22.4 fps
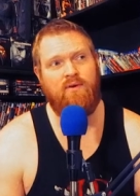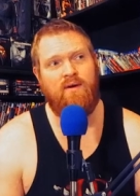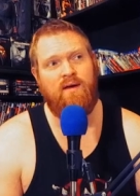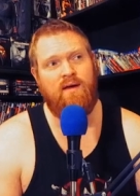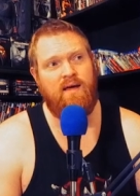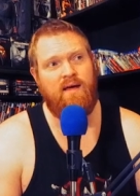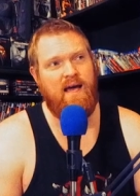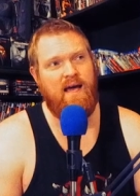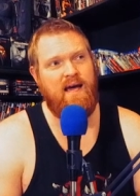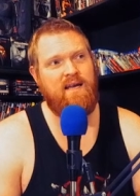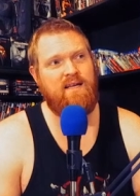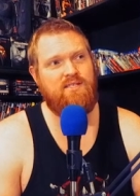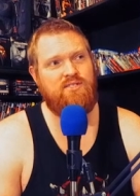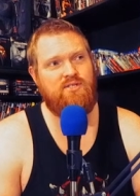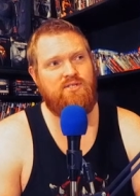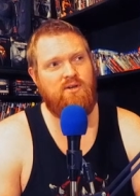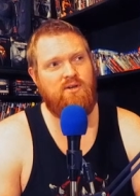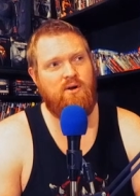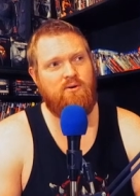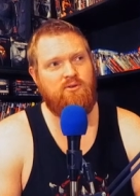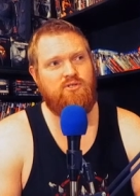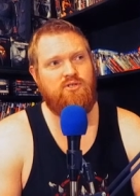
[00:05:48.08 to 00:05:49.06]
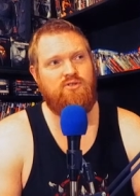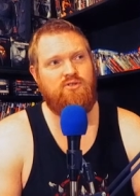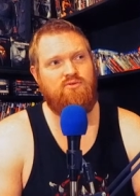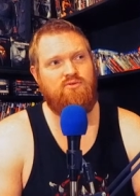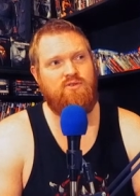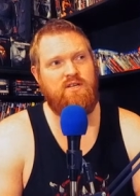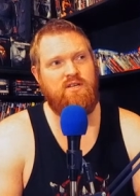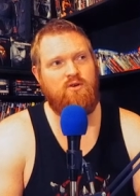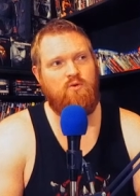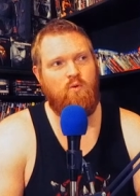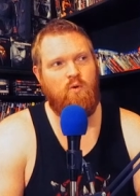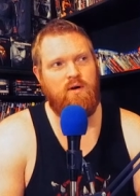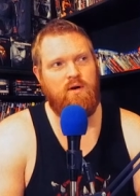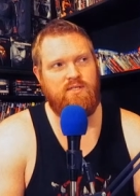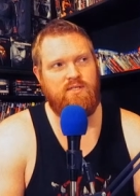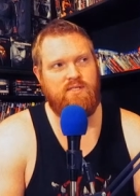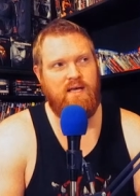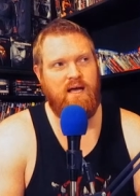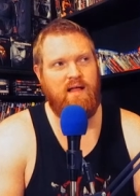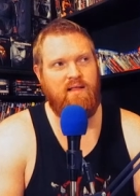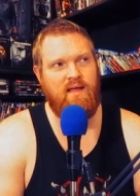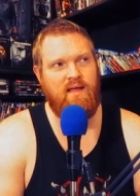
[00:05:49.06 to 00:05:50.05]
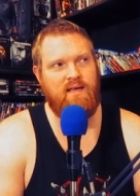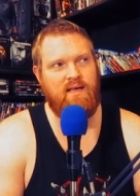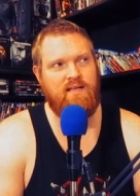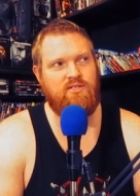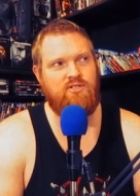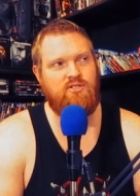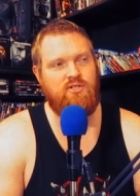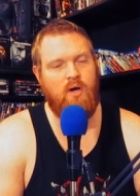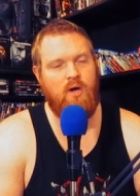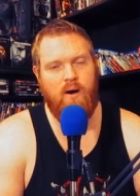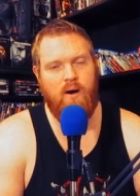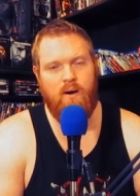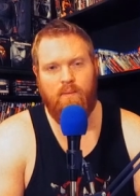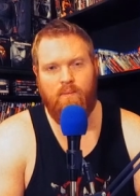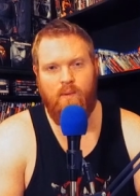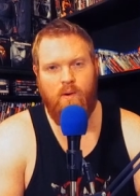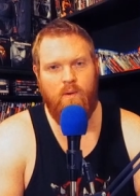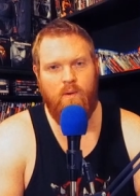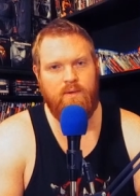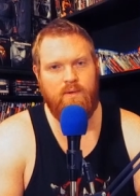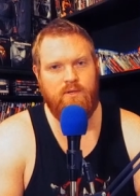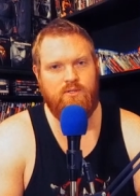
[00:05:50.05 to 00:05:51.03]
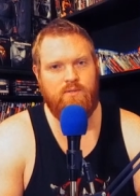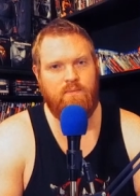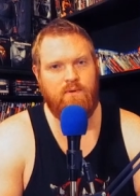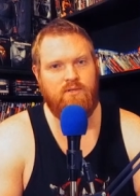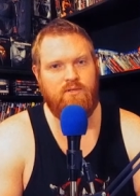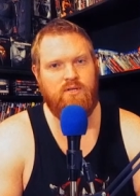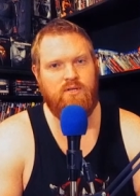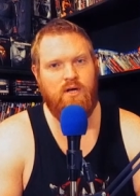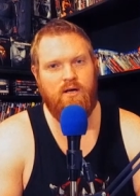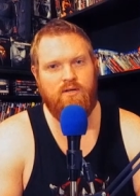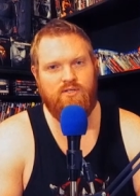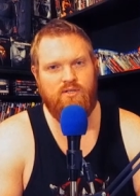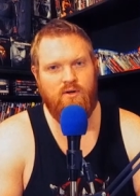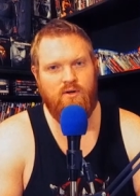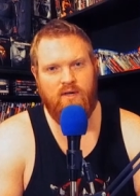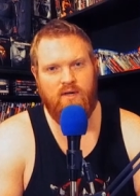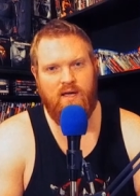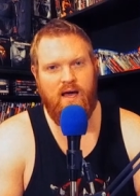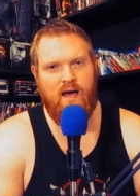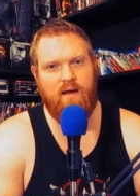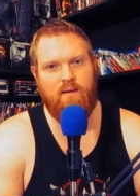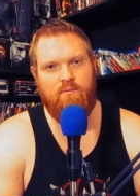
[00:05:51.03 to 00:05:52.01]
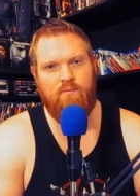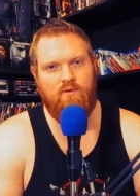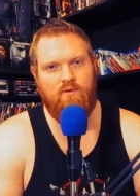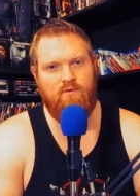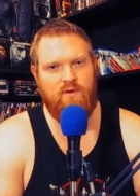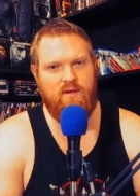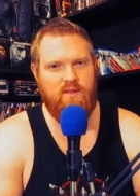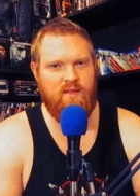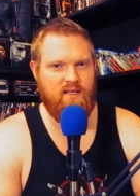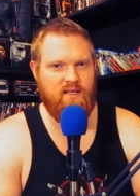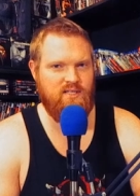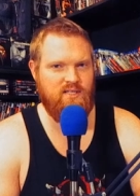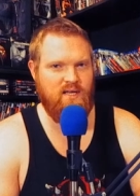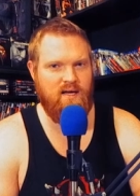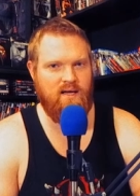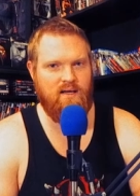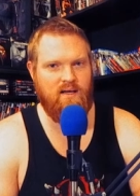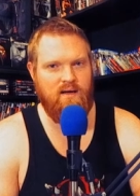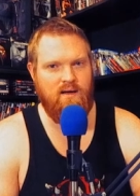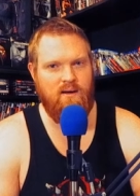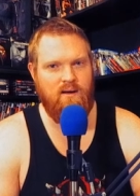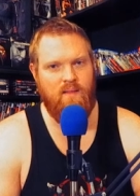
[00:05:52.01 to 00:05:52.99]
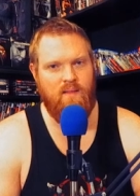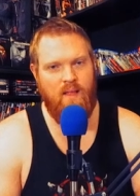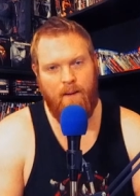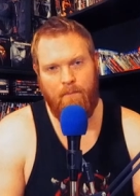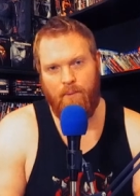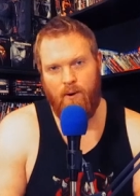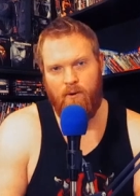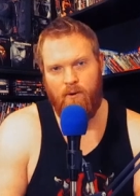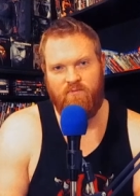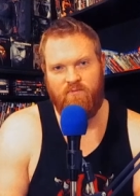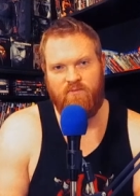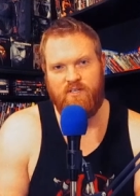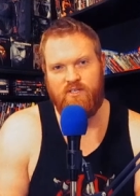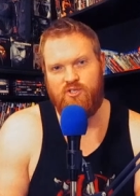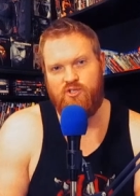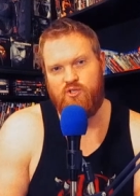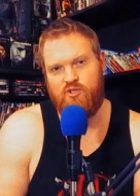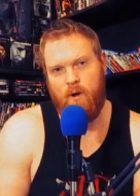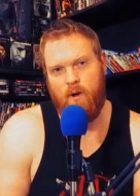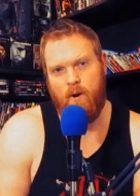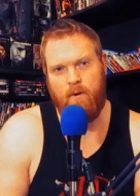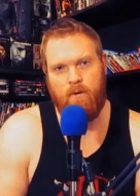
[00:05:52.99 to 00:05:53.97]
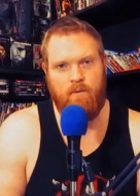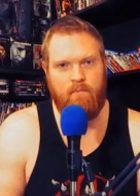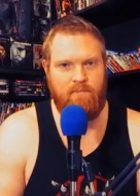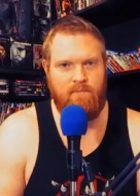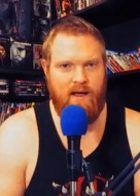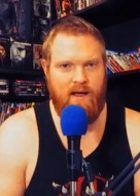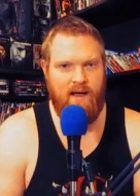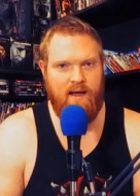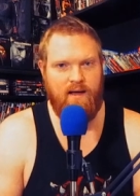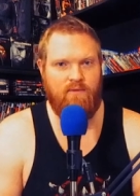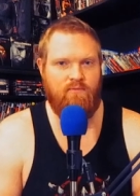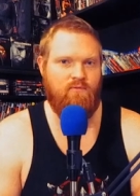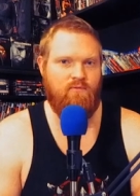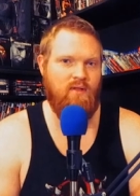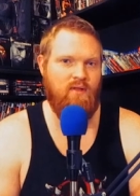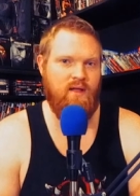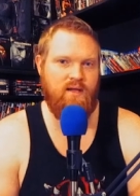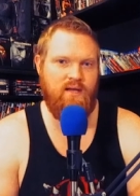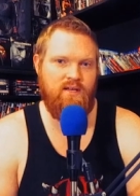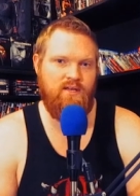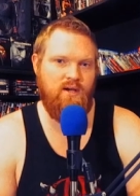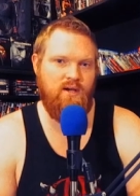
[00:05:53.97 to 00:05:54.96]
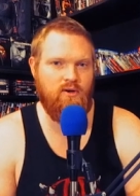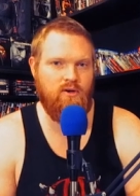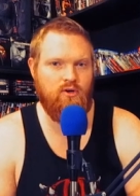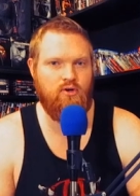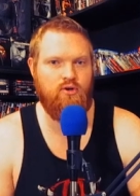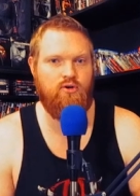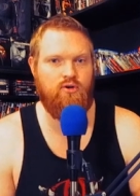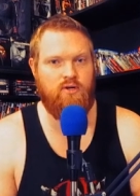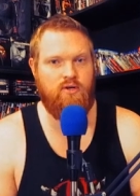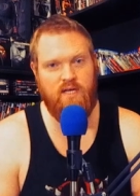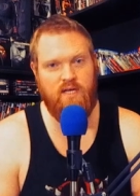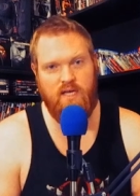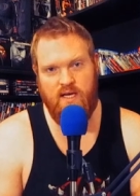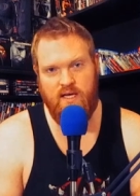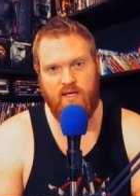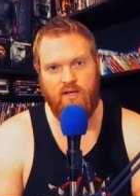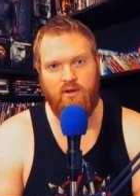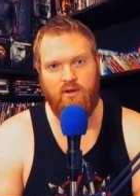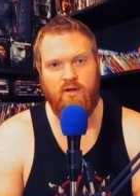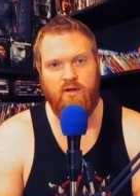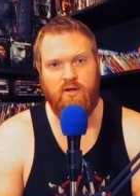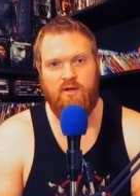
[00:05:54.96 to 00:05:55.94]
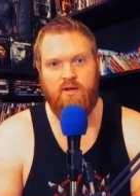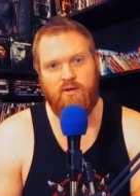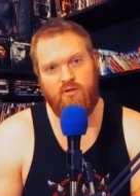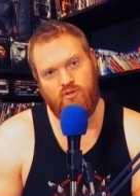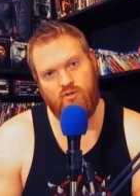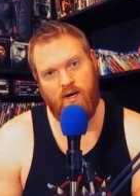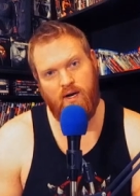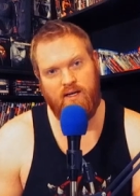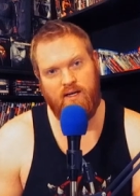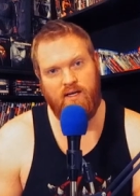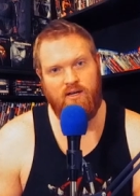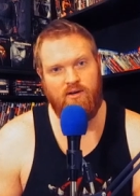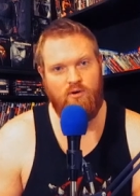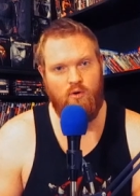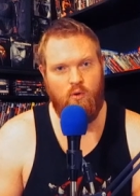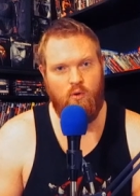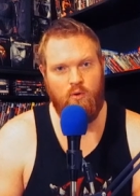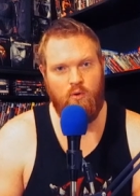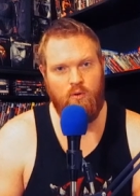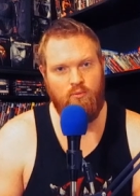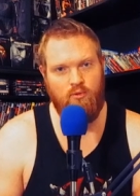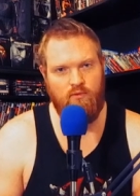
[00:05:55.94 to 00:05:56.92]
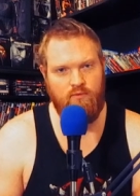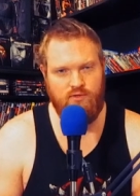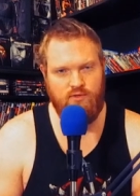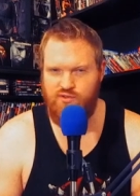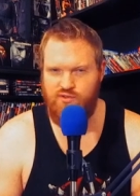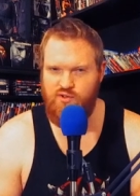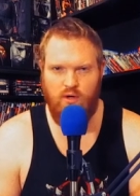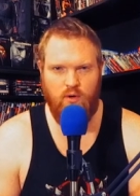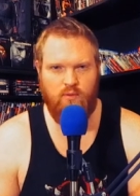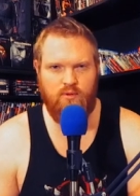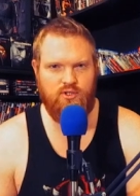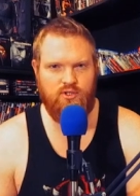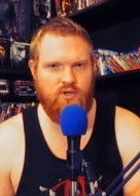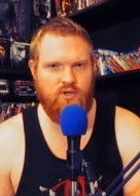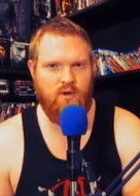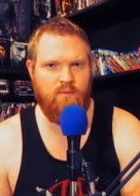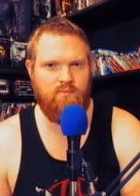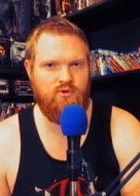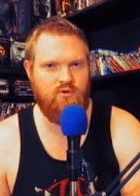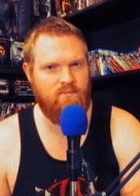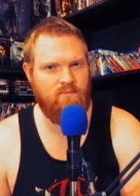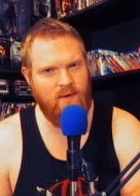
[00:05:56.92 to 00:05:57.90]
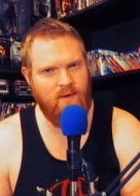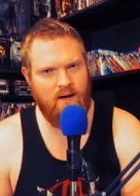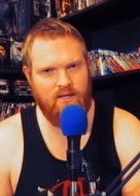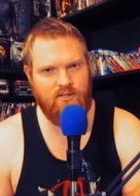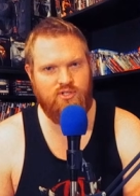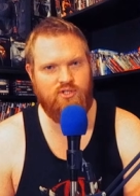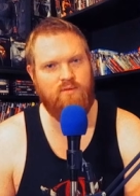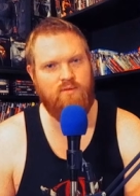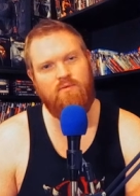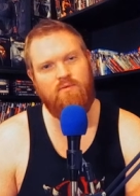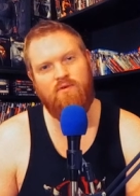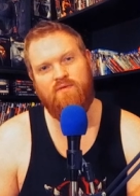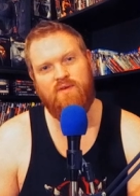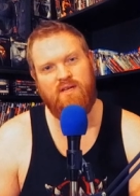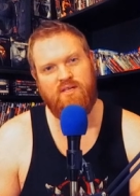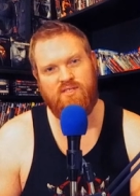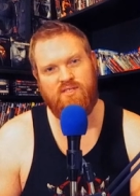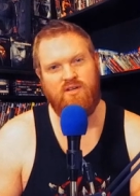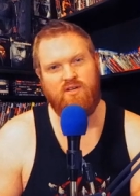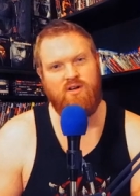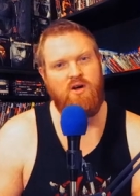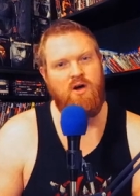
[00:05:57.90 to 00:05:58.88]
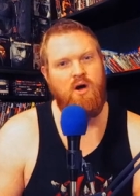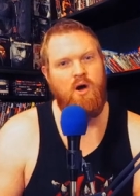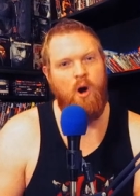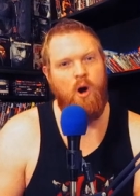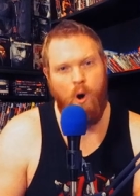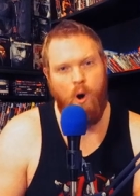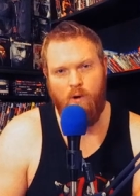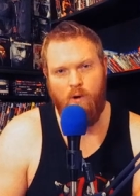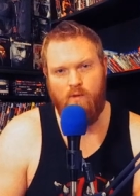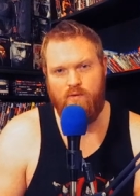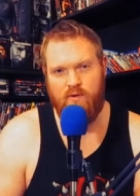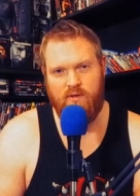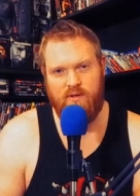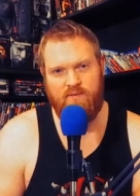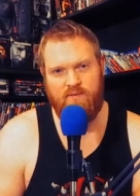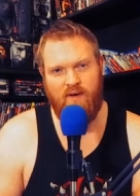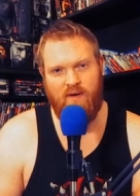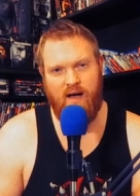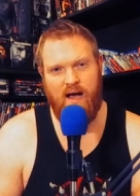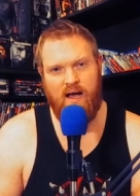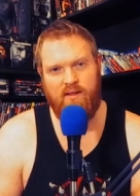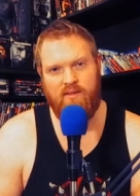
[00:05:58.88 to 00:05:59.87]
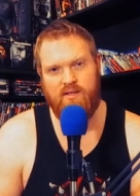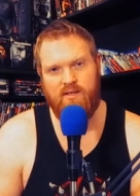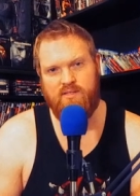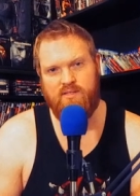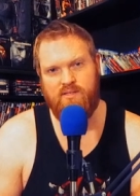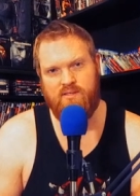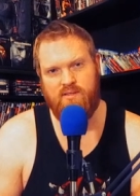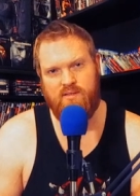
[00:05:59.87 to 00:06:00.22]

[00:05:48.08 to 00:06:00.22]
And it's, it's a unique one. It's got like its dark moments, but it's also the kind of movie that's like a perfect starter pack for like a younger kid trying to get into horror movies. You don't want to show them too much. The movie isn't overly violent.